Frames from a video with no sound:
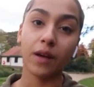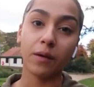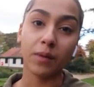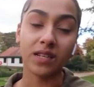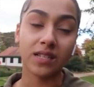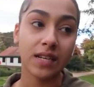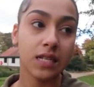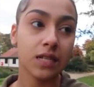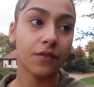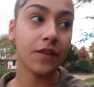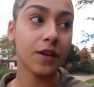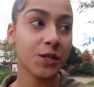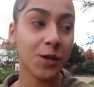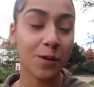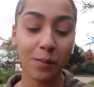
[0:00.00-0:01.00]
vitamin D
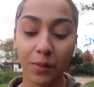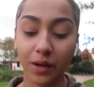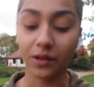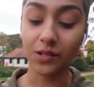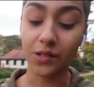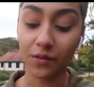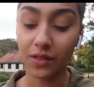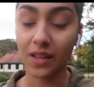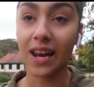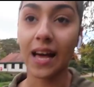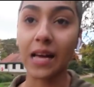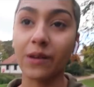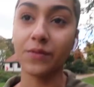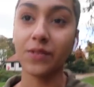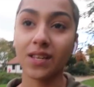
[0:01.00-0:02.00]
deficient because of the
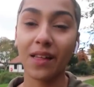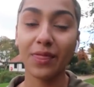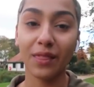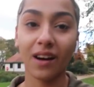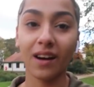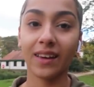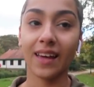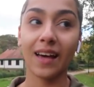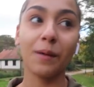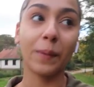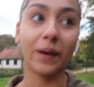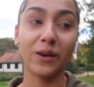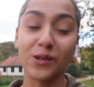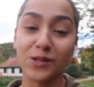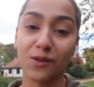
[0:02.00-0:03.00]
lack of sun that I get
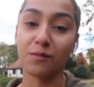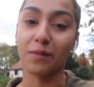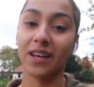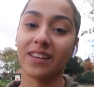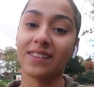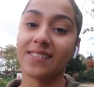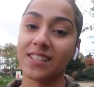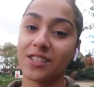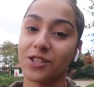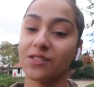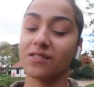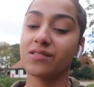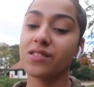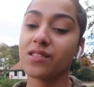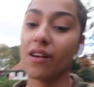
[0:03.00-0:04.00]
because of my
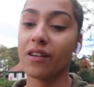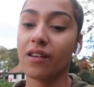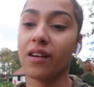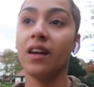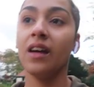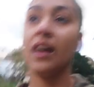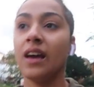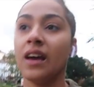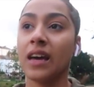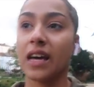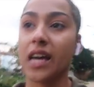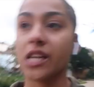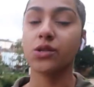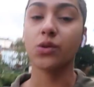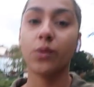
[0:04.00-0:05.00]
condition. So
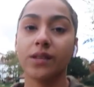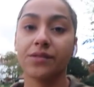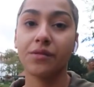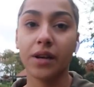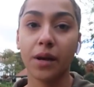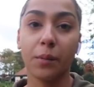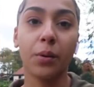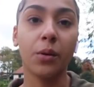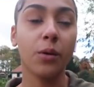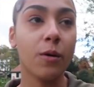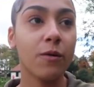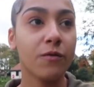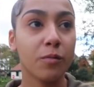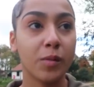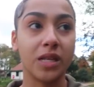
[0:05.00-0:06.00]
it is always really
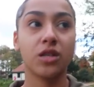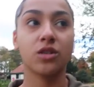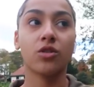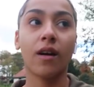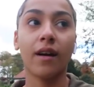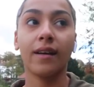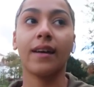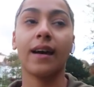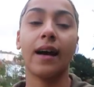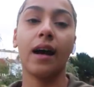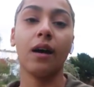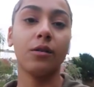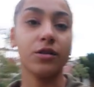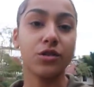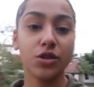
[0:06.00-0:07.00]
important for me to try and get
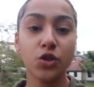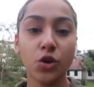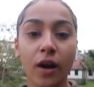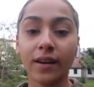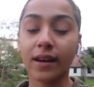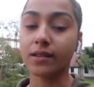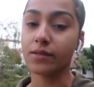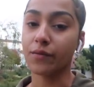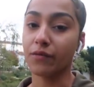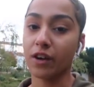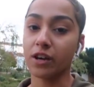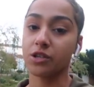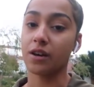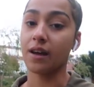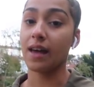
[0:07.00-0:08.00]
out and just try and get some
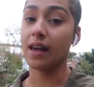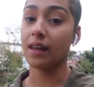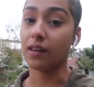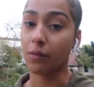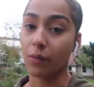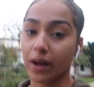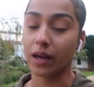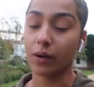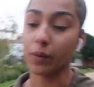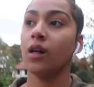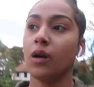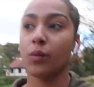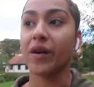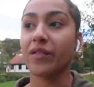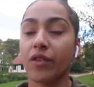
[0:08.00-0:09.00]
fresh air anyway,
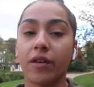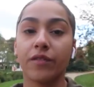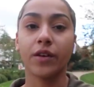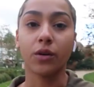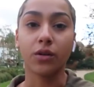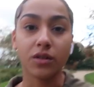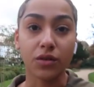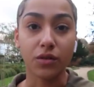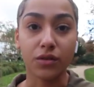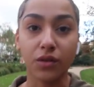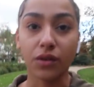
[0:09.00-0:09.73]
whether I feel good or